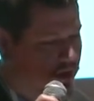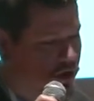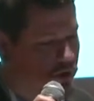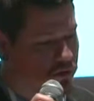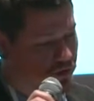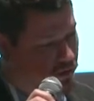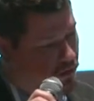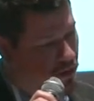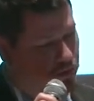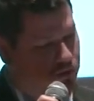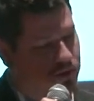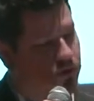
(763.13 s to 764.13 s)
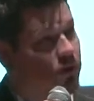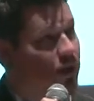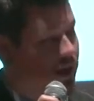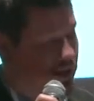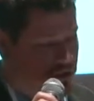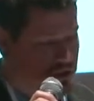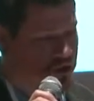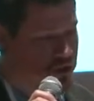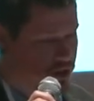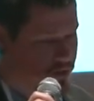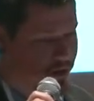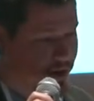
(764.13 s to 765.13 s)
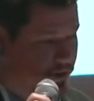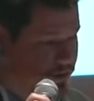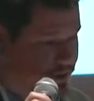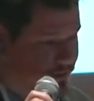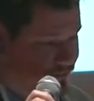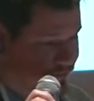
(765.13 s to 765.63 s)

encode the quotes so you can't jump out.